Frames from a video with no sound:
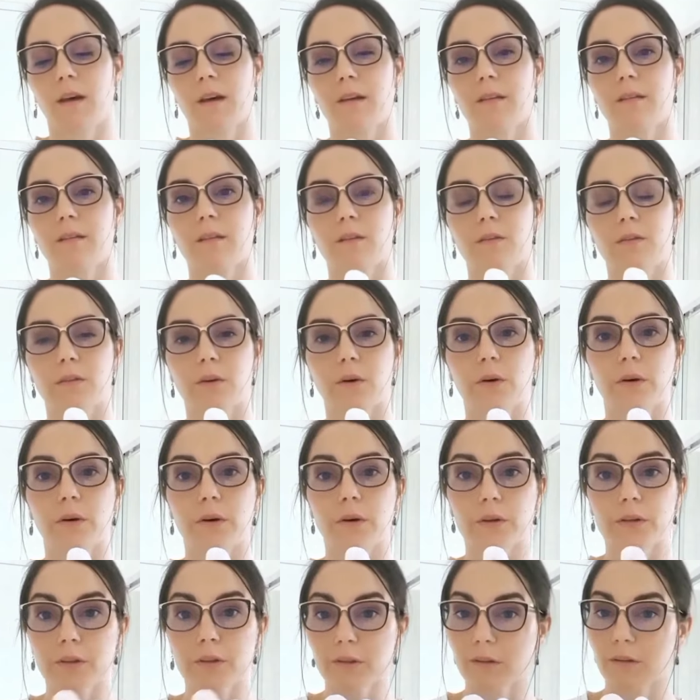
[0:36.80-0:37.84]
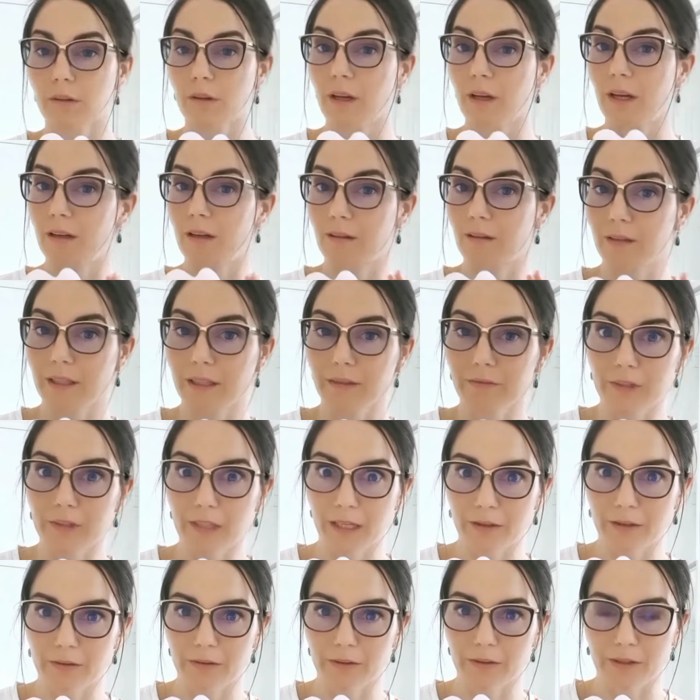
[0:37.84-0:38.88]
And the third, and I'll leave it
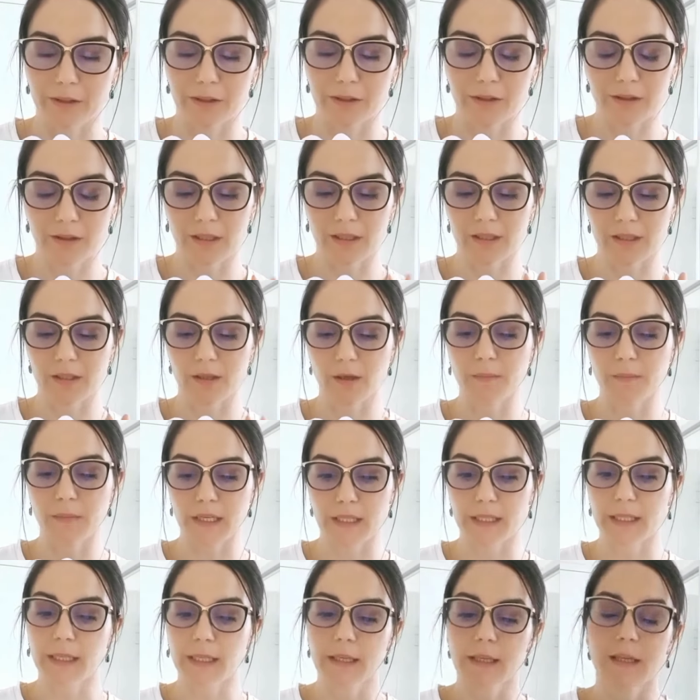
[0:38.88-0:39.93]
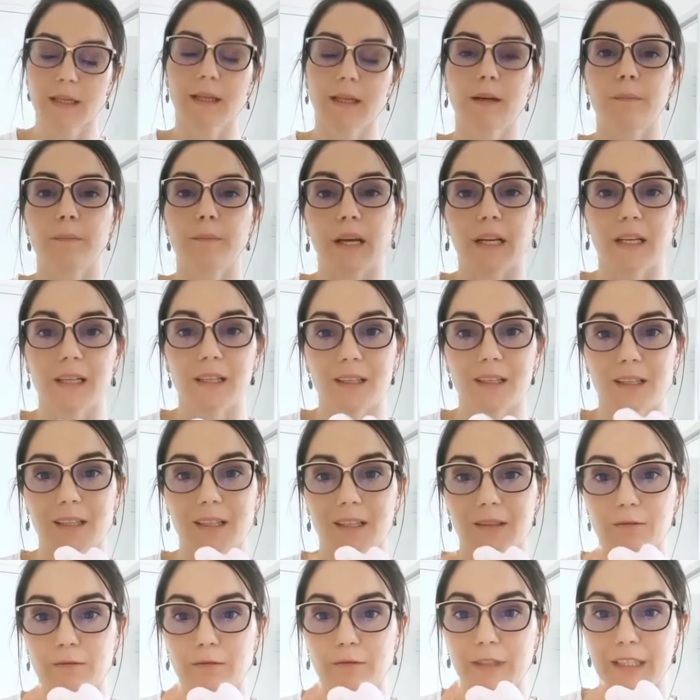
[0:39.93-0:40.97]
at a third, there's so many, but
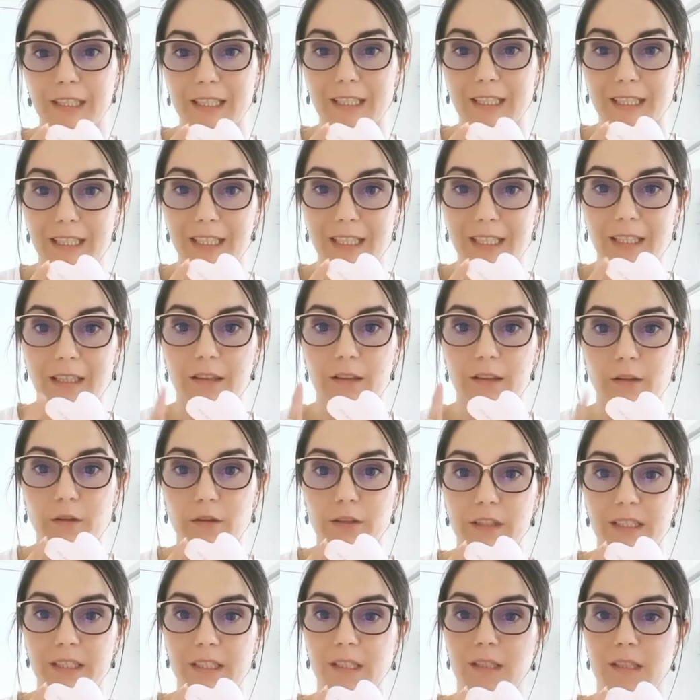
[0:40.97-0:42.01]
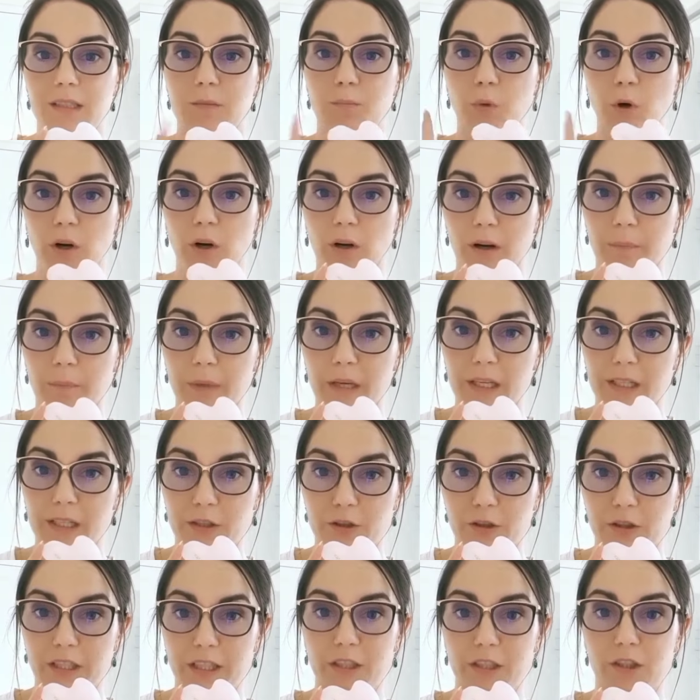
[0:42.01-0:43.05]
it really increases product
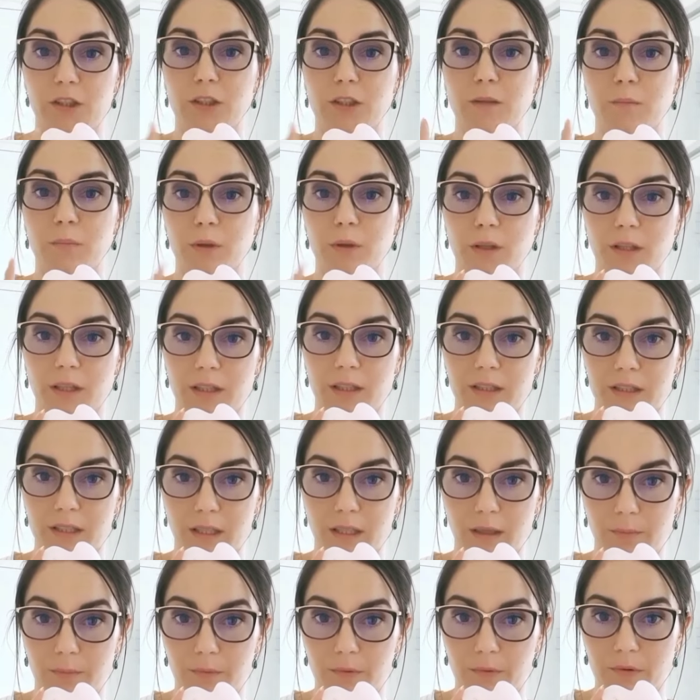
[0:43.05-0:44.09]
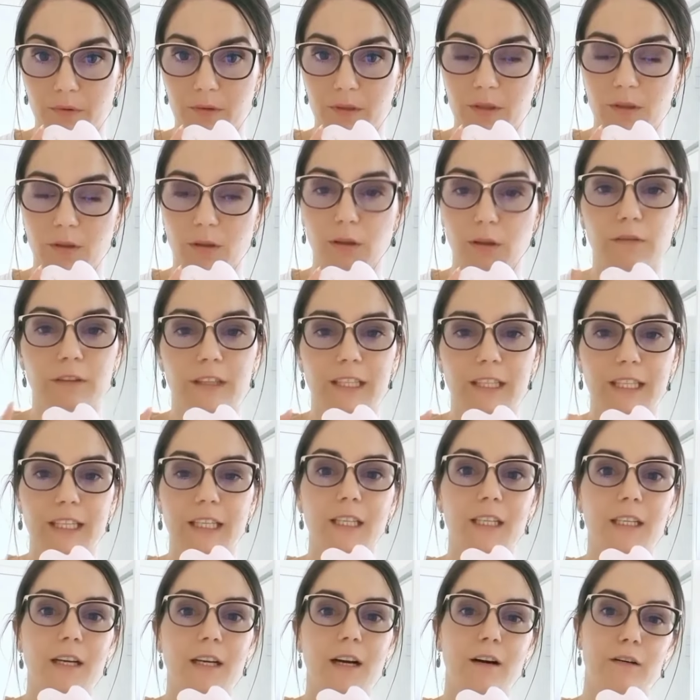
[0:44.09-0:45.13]
penetration and product depth. So I really
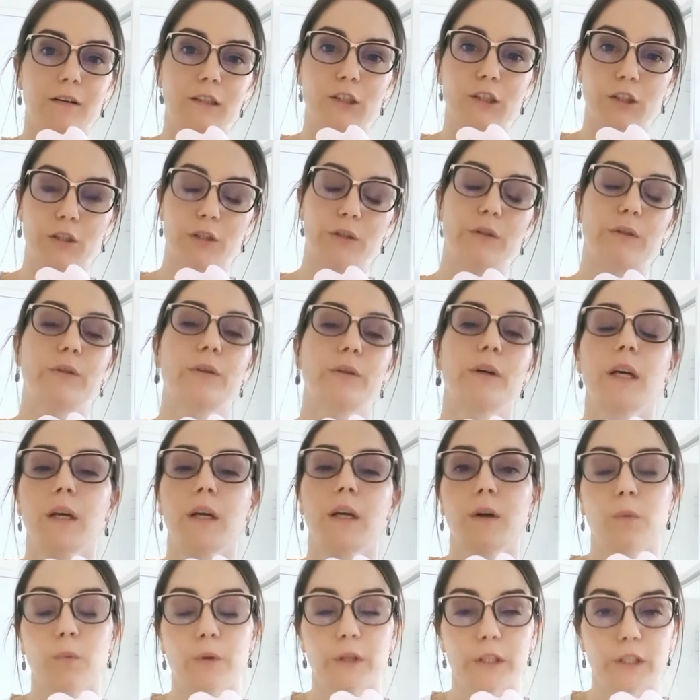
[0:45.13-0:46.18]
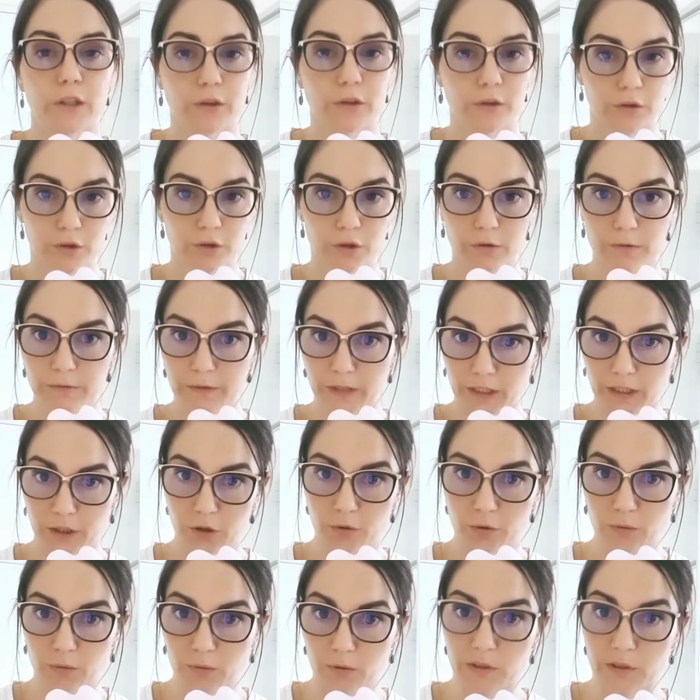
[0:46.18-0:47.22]
encourage you, when you use your
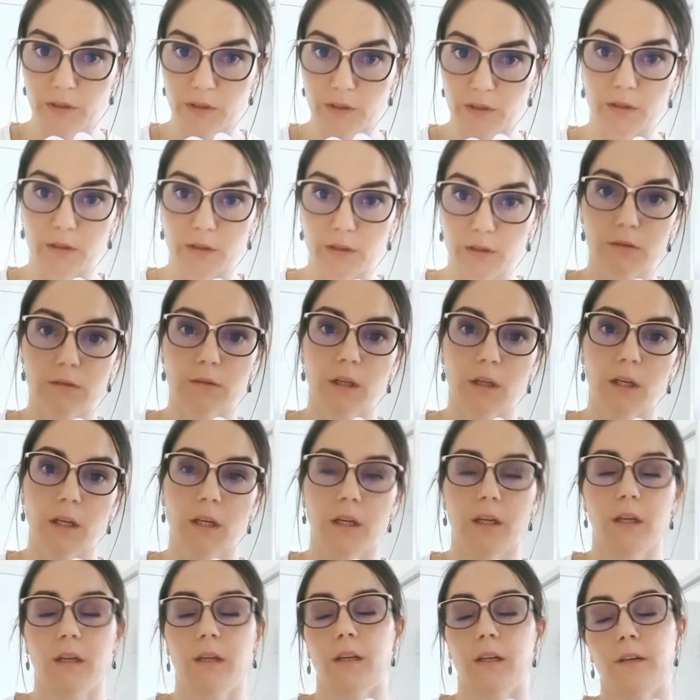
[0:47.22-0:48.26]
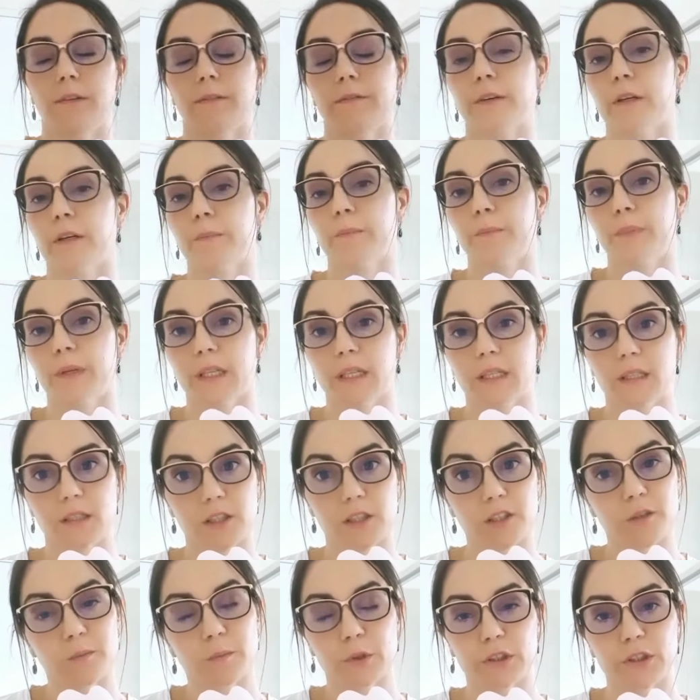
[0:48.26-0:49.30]
facial oil, if you're big
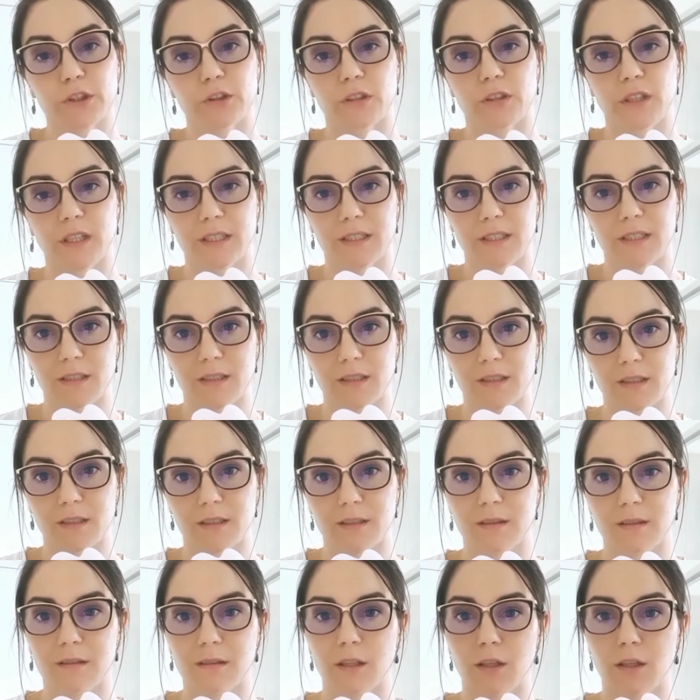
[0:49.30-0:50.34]
into moisturizers,